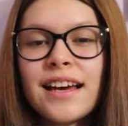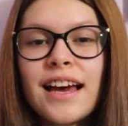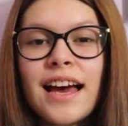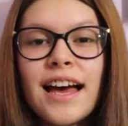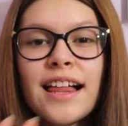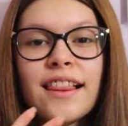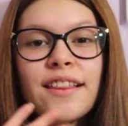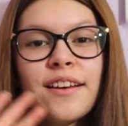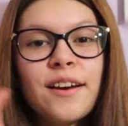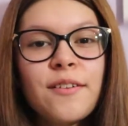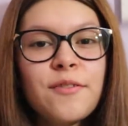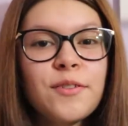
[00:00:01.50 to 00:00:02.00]

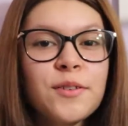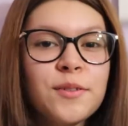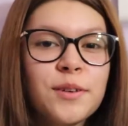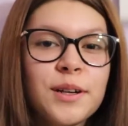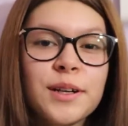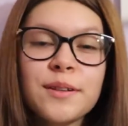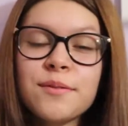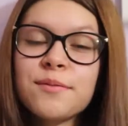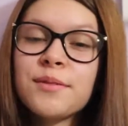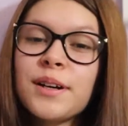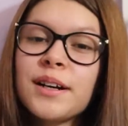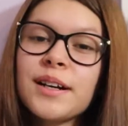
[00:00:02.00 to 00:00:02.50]
Hello
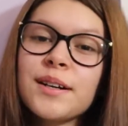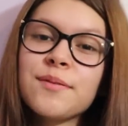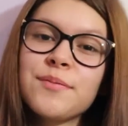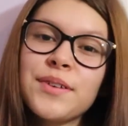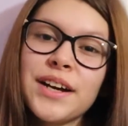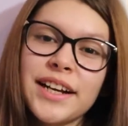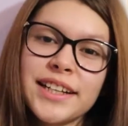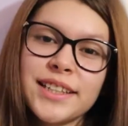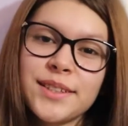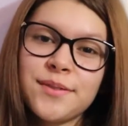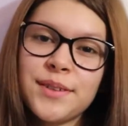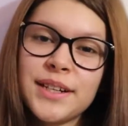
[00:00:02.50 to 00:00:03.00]
everyone, welcome
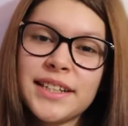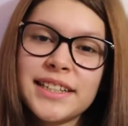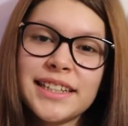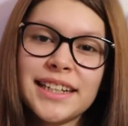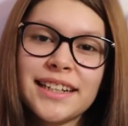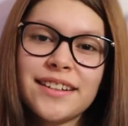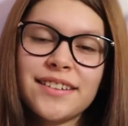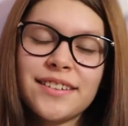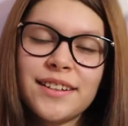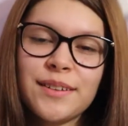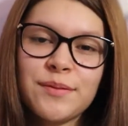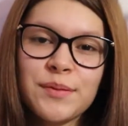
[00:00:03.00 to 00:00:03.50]
back to my
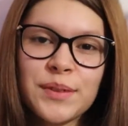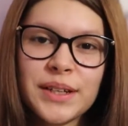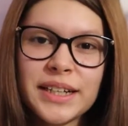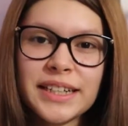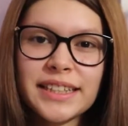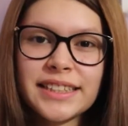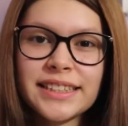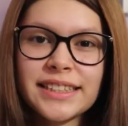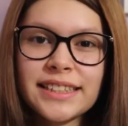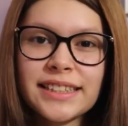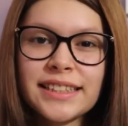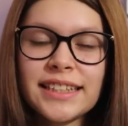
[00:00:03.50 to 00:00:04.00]
channel. I'm
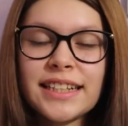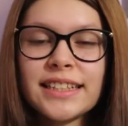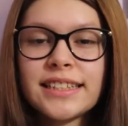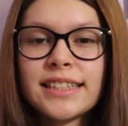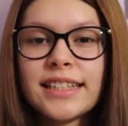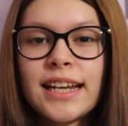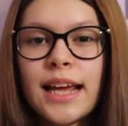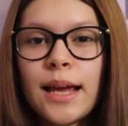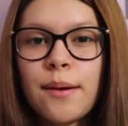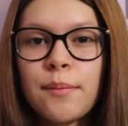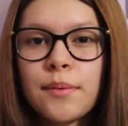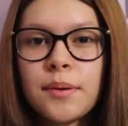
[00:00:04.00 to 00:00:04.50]
Kirsten and
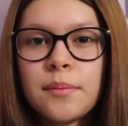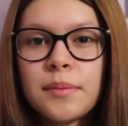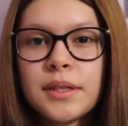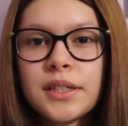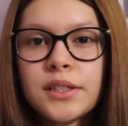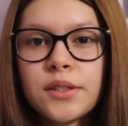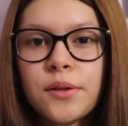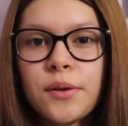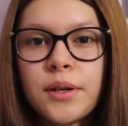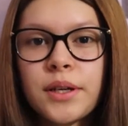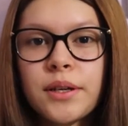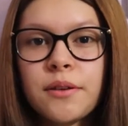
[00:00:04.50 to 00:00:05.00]
today I'm going to be
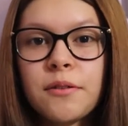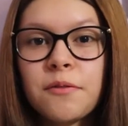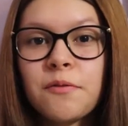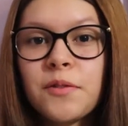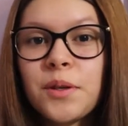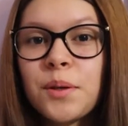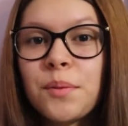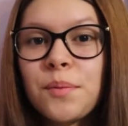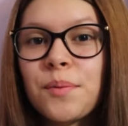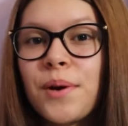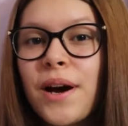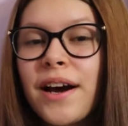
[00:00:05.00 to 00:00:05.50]
showing you a
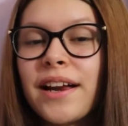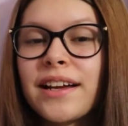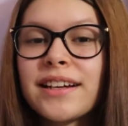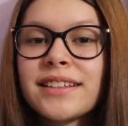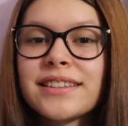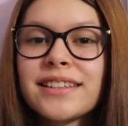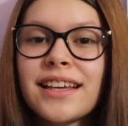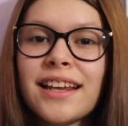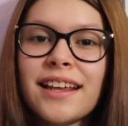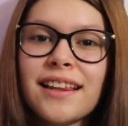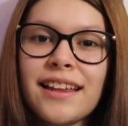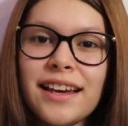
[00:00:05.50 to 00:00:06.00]
few
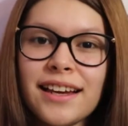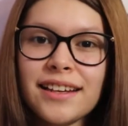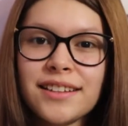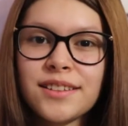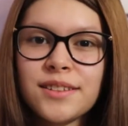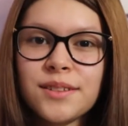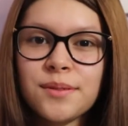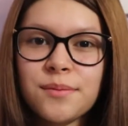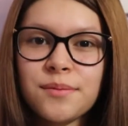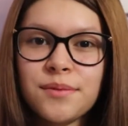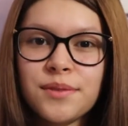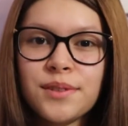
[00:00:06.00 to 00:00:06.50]
products that I like
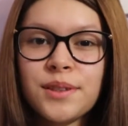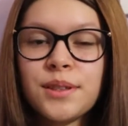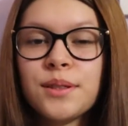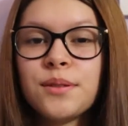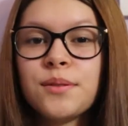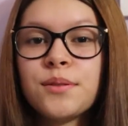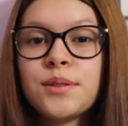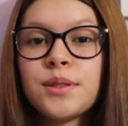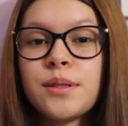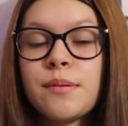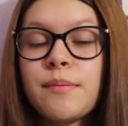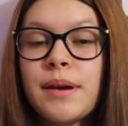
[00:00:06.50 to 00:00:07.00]
to
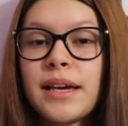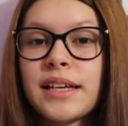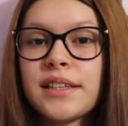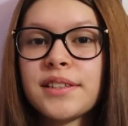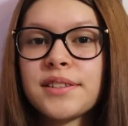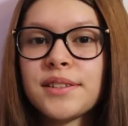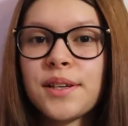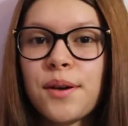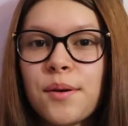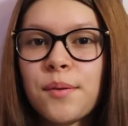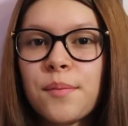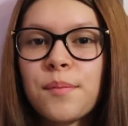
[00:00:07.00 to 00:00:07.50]
use to make
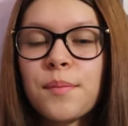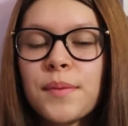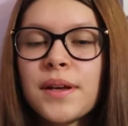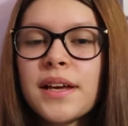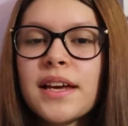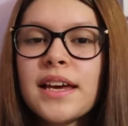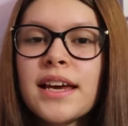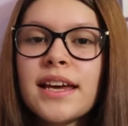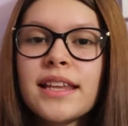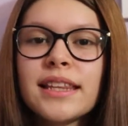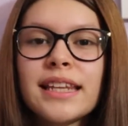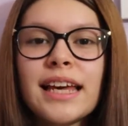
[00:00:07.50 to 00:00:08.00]
soap.
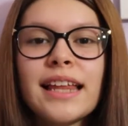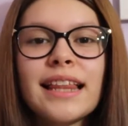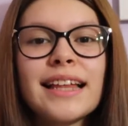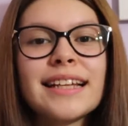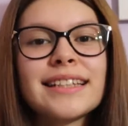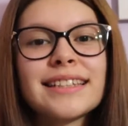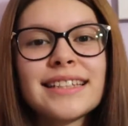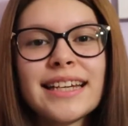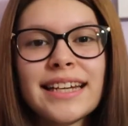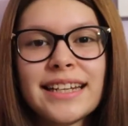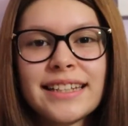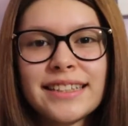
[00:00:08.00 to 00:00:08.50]
Now
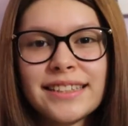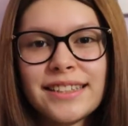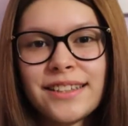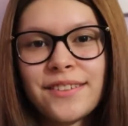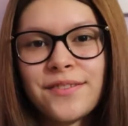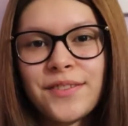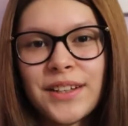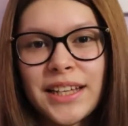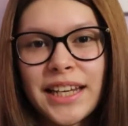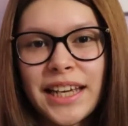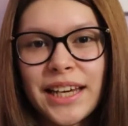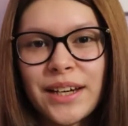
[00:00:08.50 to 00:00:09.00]
let's get into
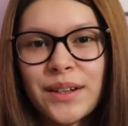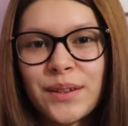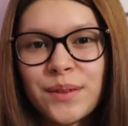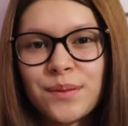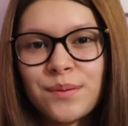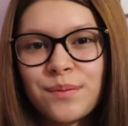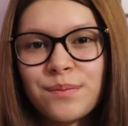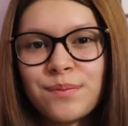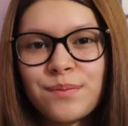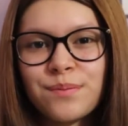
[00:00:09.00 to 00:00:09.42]
the video.